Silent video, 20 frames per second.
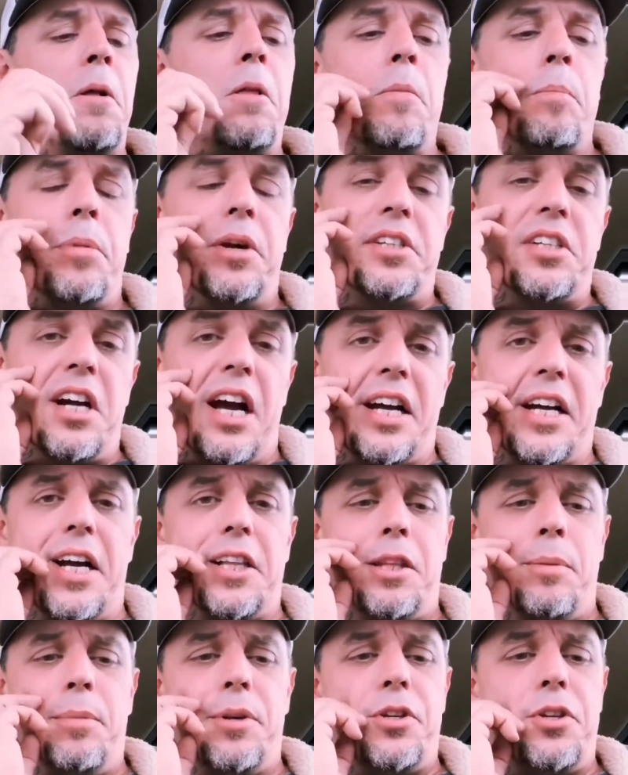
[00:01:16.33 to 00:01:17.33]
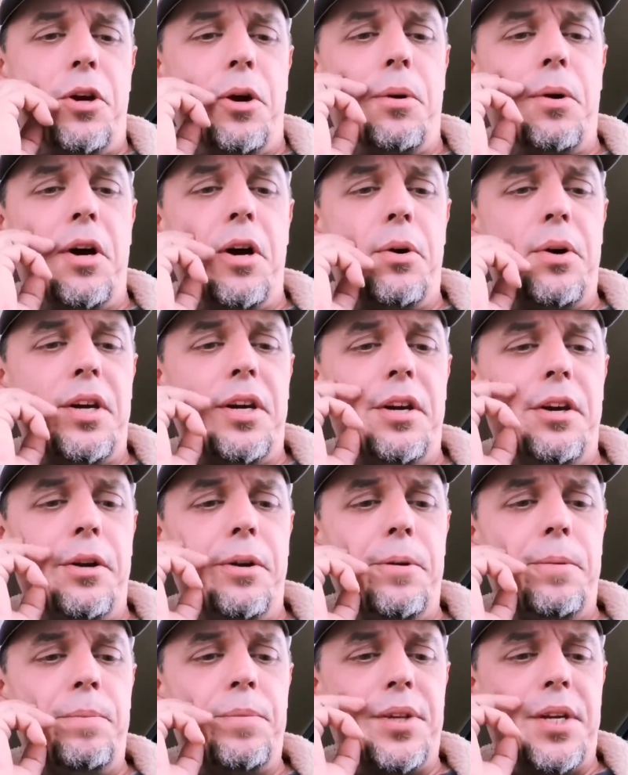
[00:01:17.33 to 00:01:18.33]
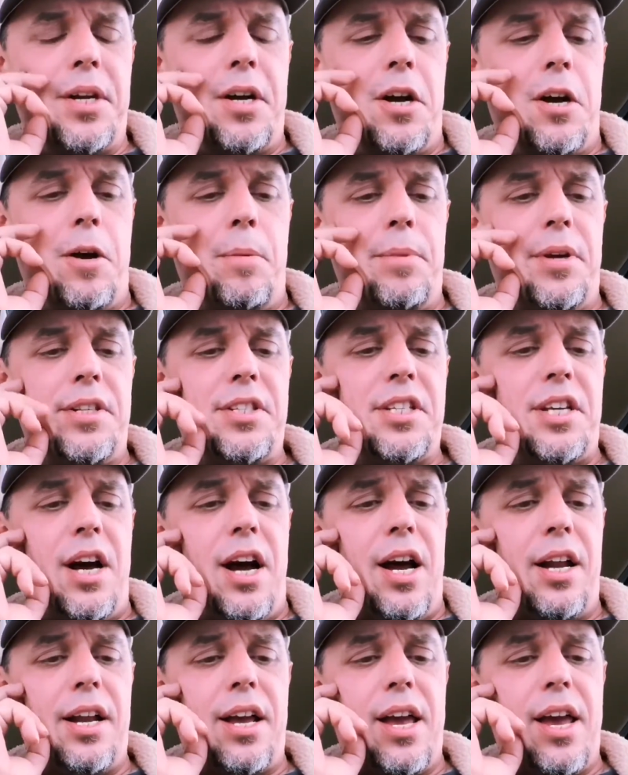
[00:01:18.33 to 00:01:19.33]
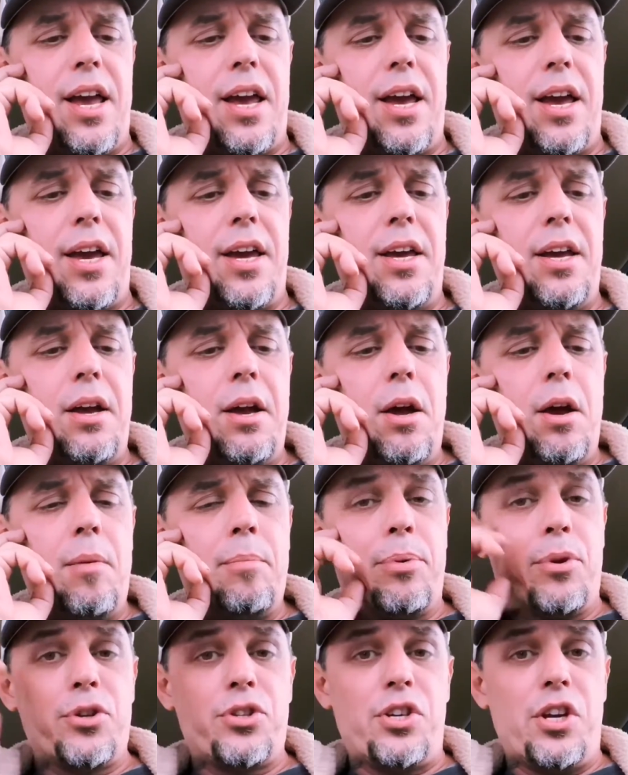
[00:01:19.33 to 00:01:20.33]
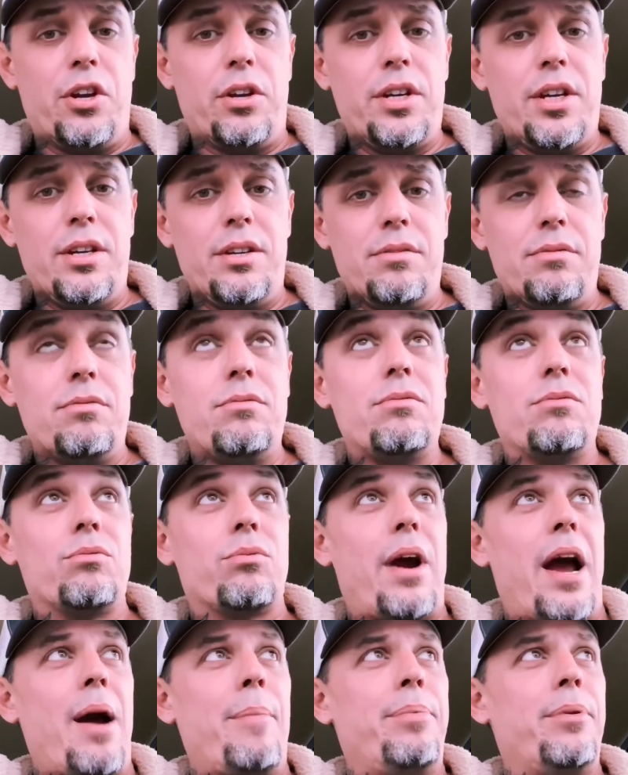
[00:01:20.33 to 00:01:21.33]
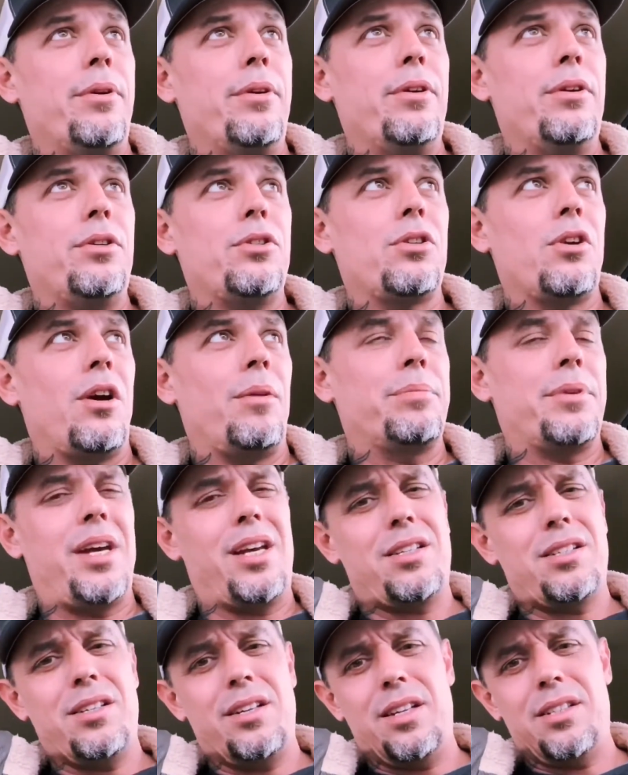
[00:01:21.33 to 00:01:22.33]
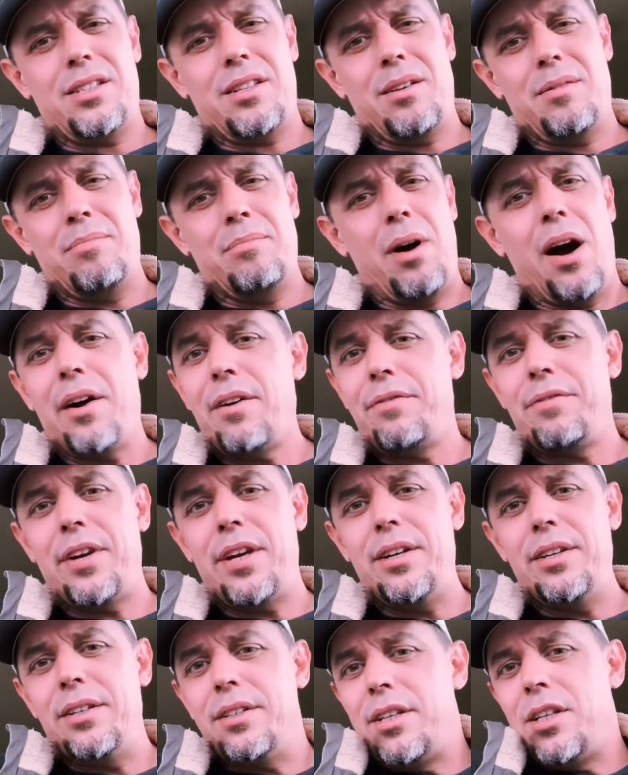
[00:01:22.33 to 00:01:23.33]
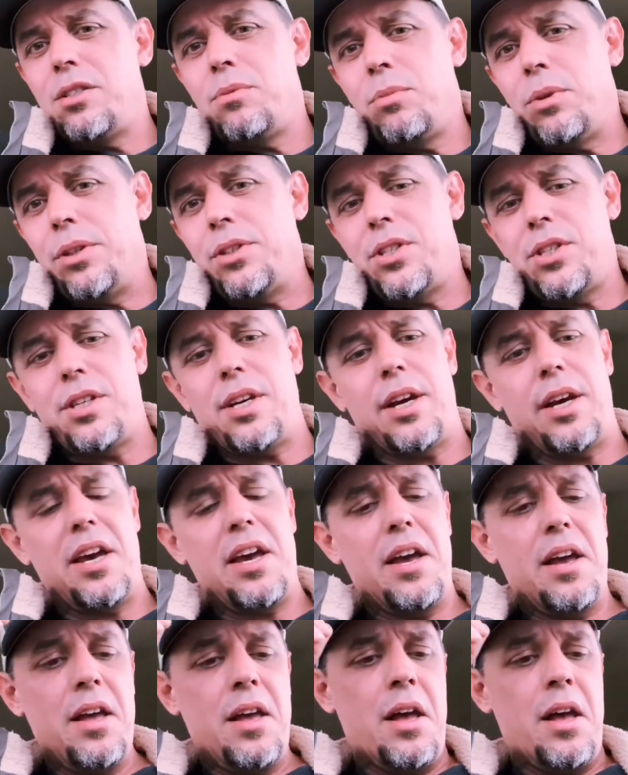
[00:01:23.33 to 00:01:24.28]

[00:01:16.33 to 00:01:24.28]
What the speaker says: But I got the Maduro here. It's got a Brazilian wrapper, so I'm guessing it's the Modafina. It doesn't really say.